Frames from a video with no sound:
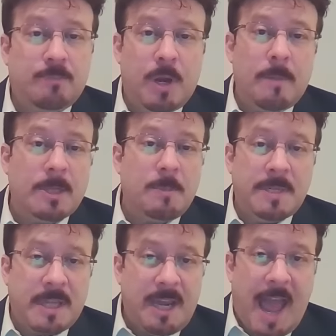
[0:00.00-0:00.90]
pretty much
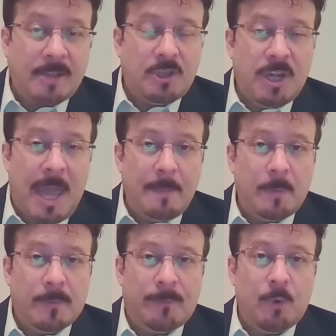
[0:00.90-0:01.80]
missing in action in game
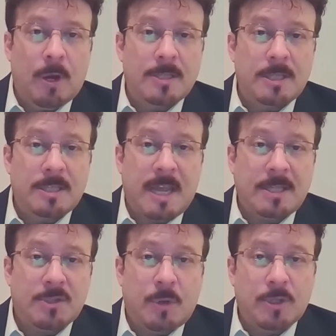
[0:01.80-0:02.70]
number four. It's his second
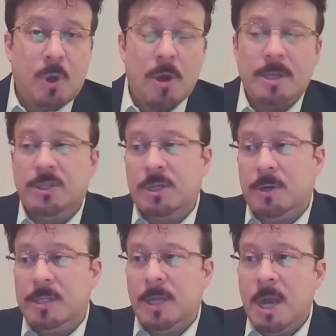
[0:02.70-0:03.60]
straight start in the
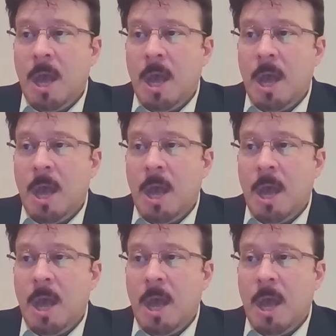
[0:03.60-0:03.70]
series.